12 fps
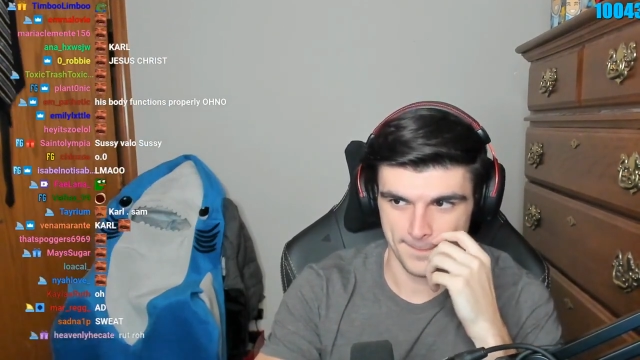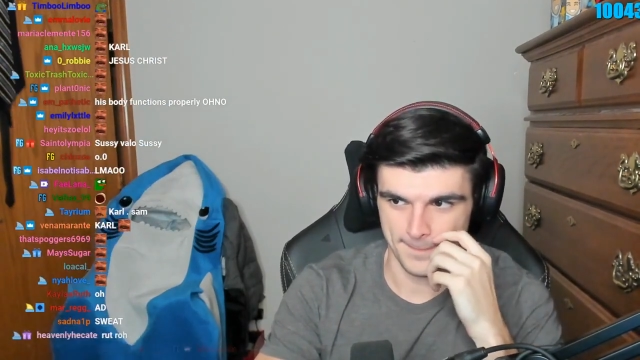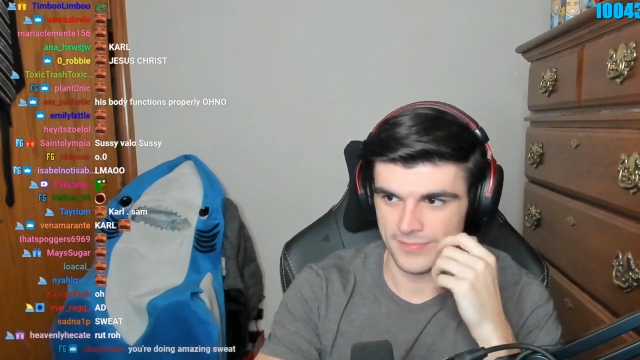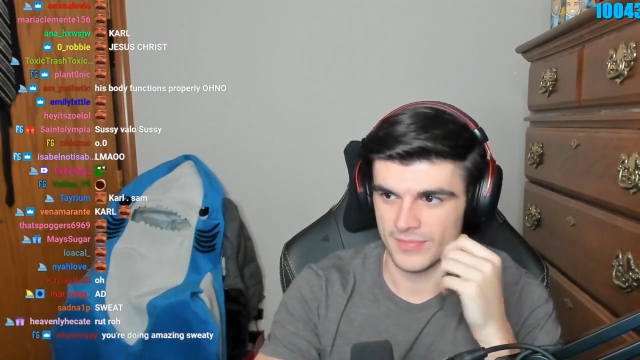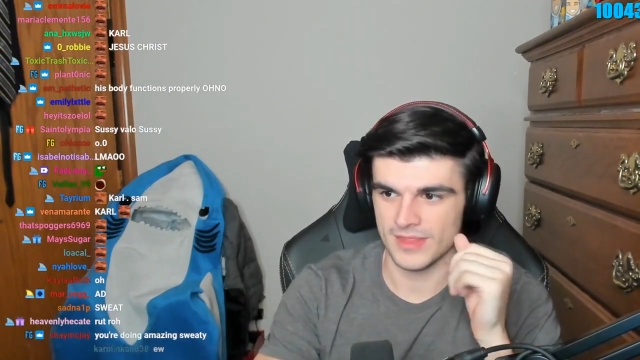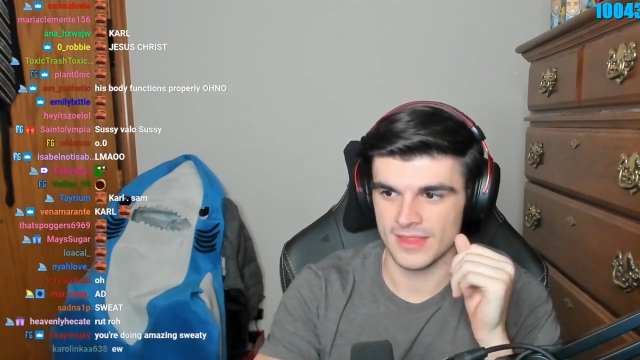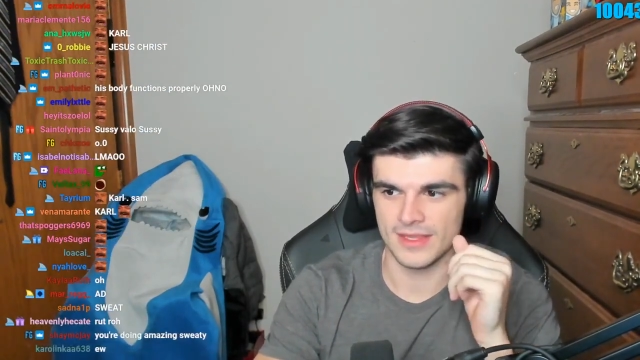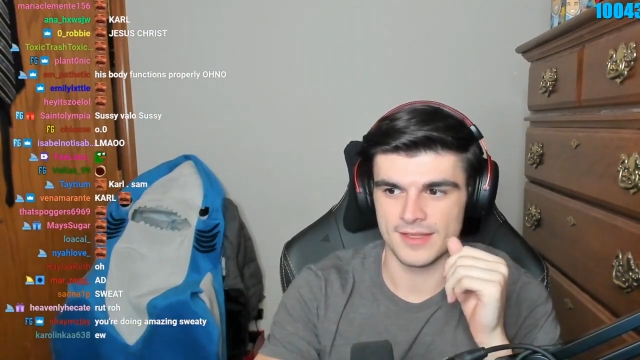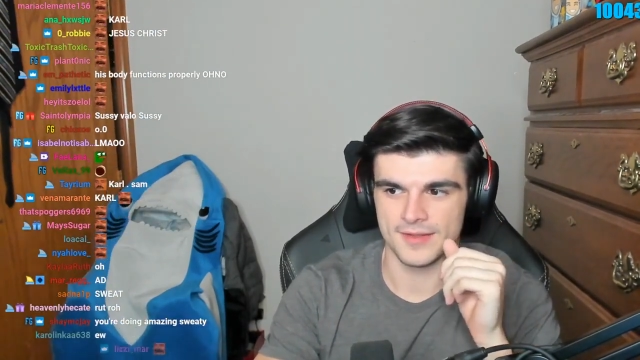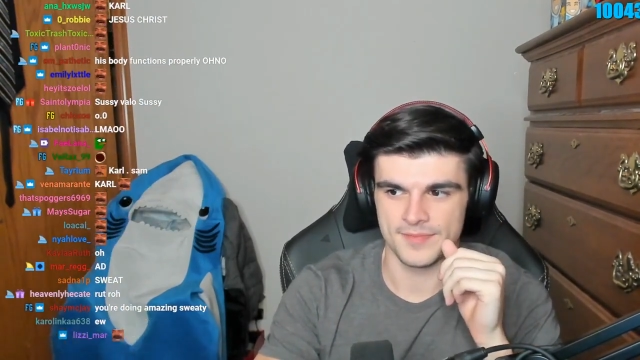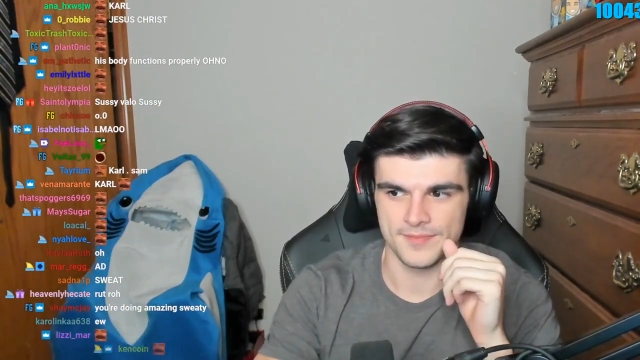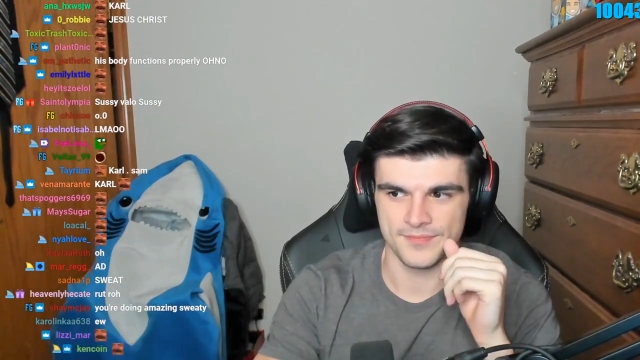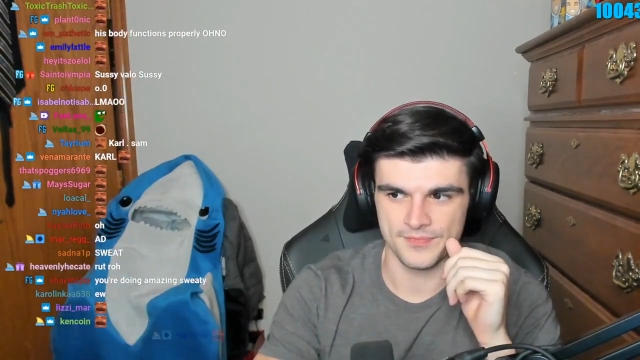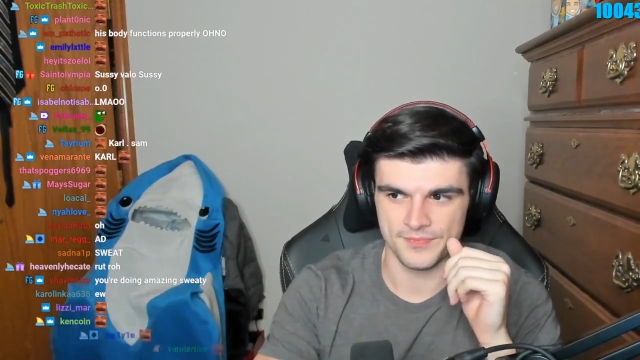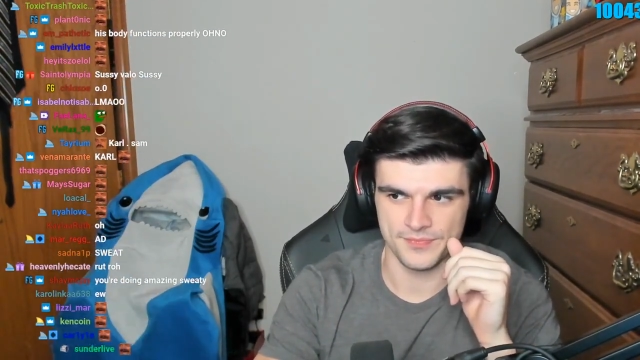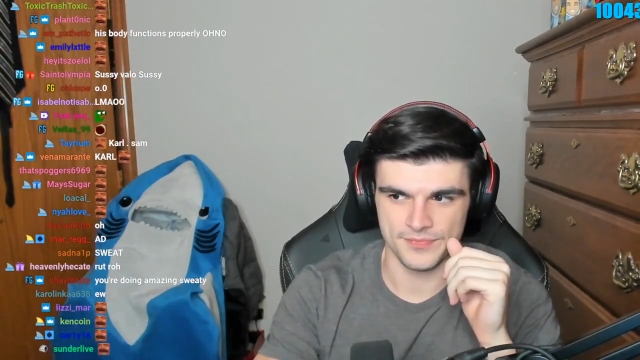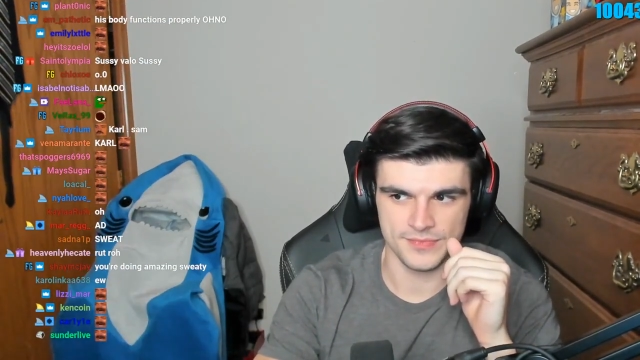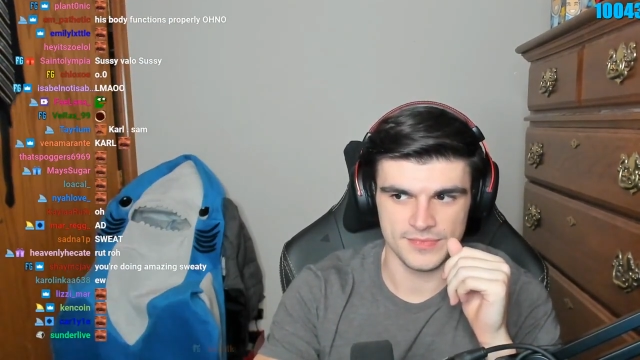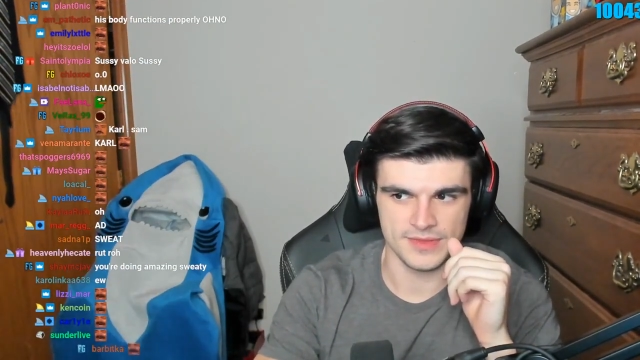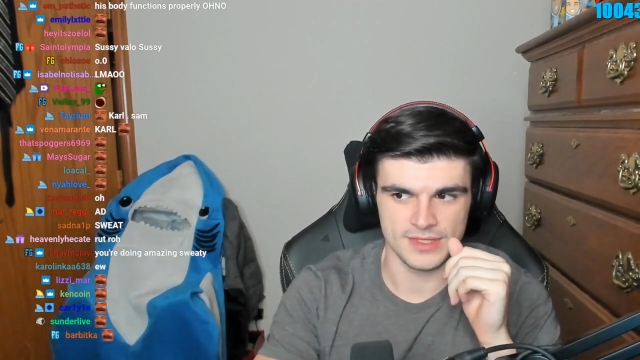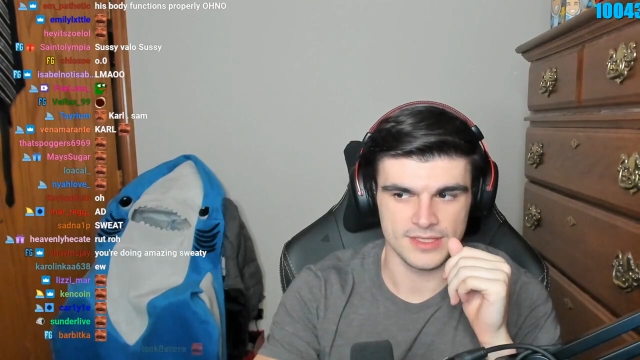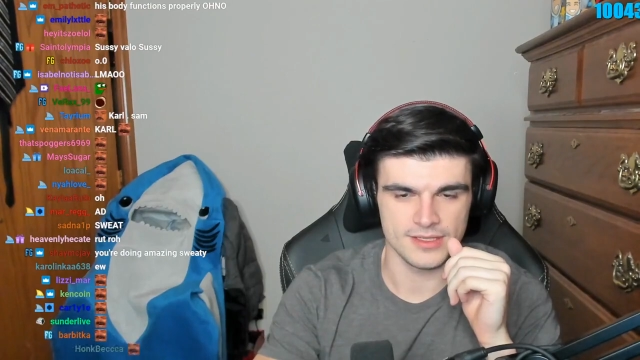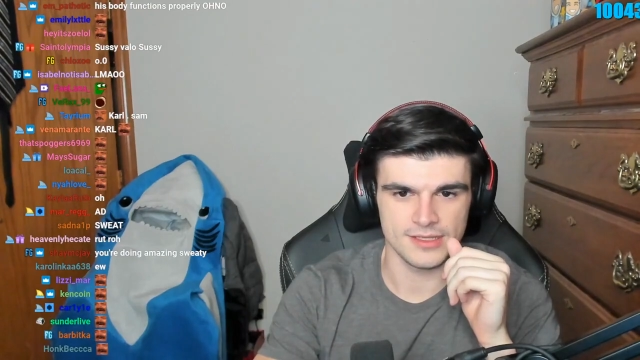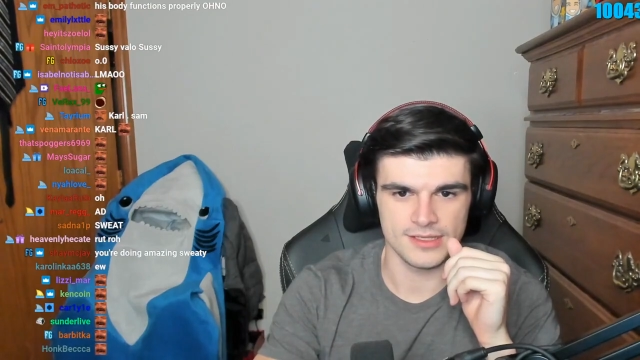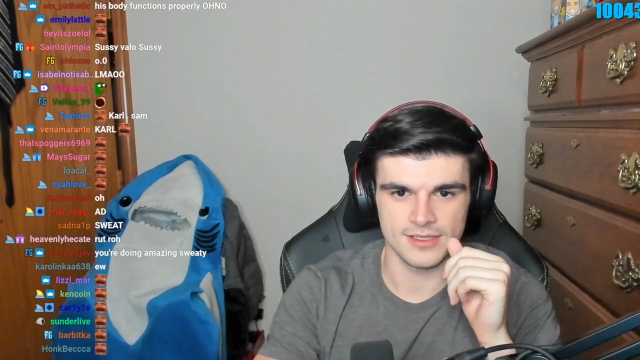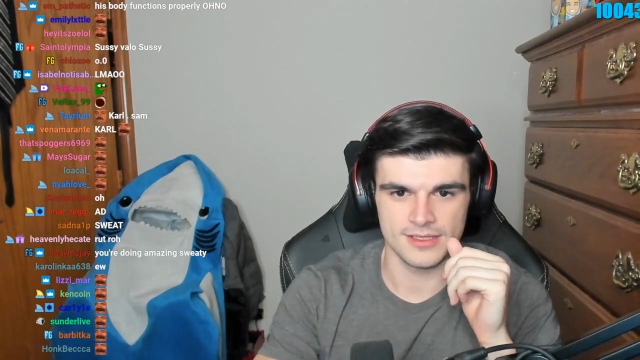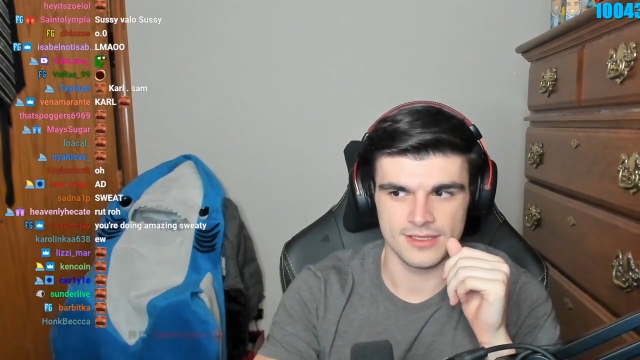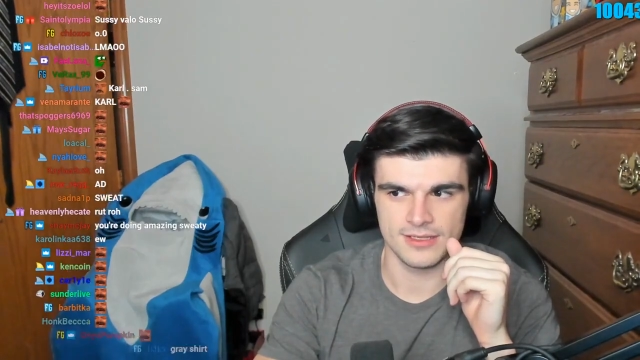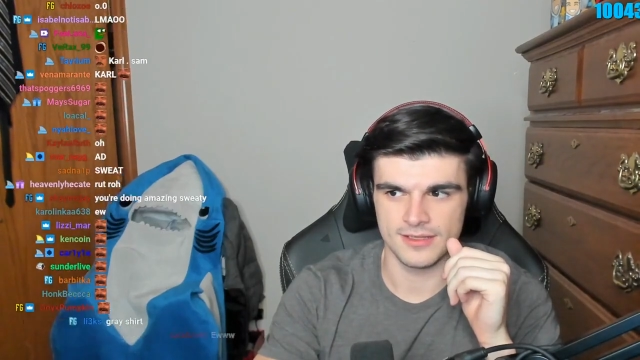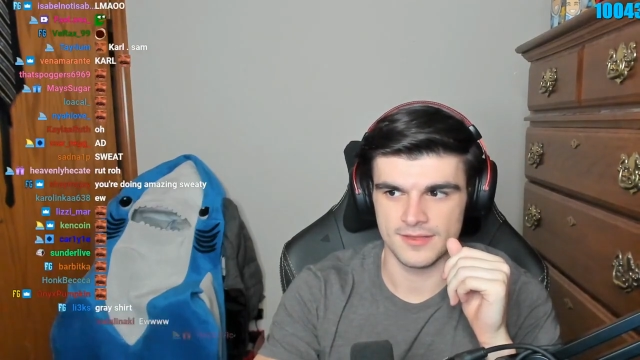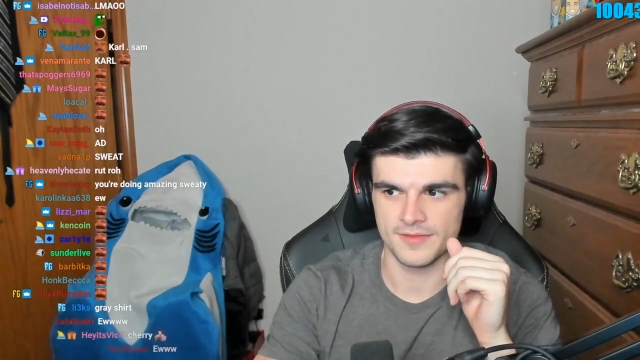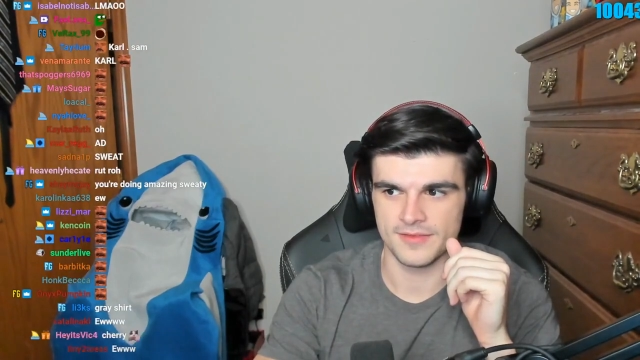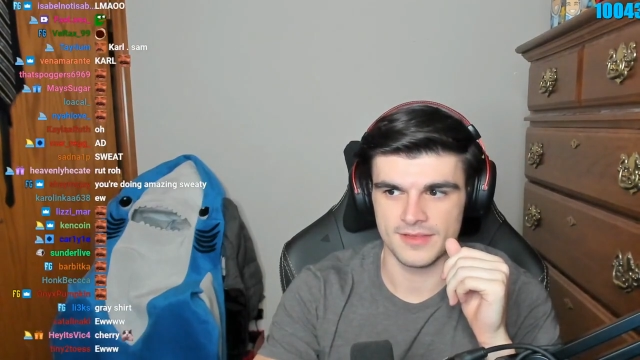just wasted their bomb pack as well.